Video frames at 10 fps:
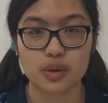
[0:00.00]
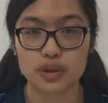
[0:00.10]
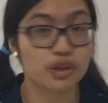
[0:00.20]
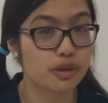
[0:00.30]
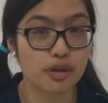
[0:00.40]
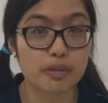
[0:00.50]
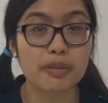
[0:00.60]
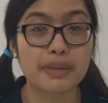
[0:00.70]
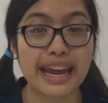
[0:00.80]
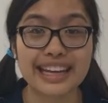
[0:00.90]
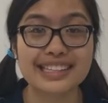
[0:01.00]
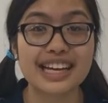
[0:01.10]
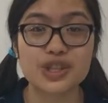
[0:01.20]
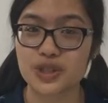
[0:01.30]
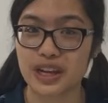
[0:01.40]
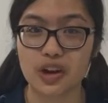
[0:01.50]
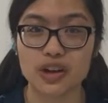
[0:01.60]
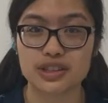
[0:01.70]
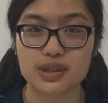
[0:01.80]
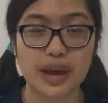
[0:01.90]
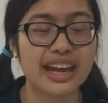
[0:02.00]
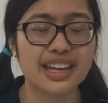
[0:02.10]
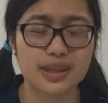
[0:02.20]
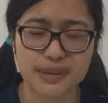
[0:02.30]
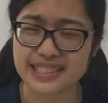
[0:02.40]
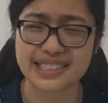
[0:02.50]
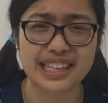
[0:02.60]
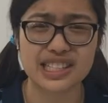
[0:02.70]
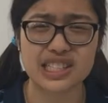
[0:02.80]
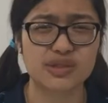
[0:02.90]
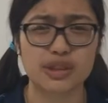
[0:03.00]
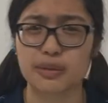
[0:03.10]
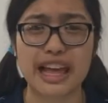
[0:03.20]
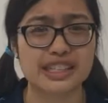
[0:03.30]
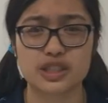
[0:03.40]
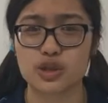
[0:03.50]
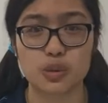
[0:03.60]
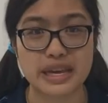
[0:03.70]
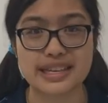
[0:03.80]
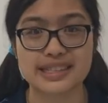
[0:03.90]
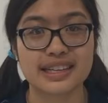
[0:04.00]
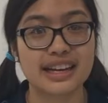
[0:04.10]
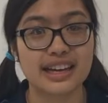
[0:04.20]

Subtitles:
whether you've been paying attention at all to any of the presentations for the last 2 weeks,